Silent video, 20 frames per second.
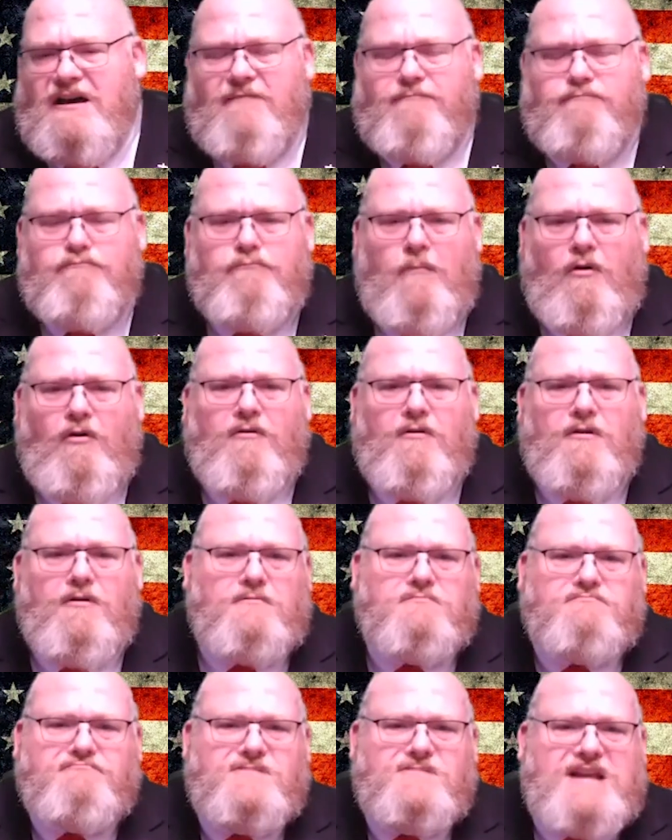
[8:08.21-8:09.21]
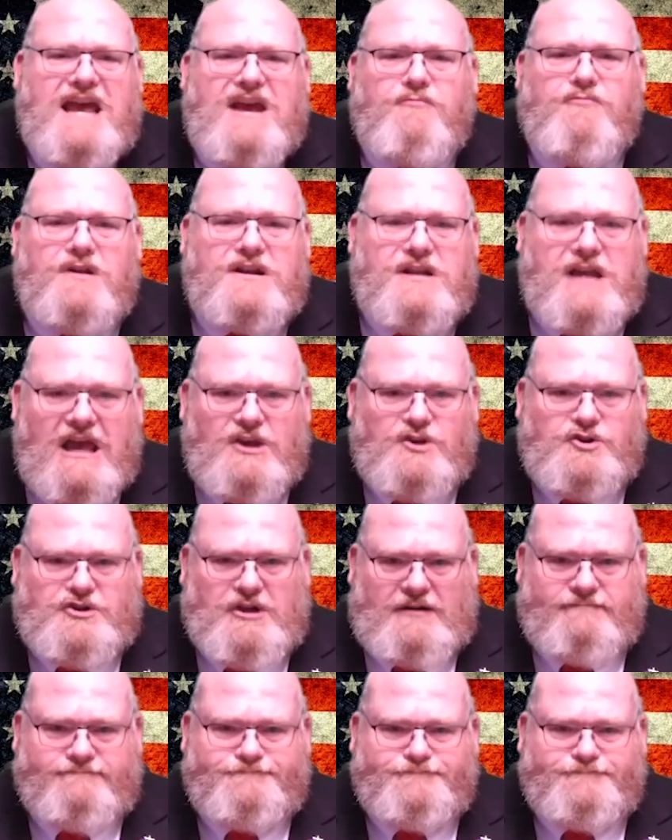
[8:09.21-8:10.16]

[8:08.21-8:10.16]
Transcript: moral degradation,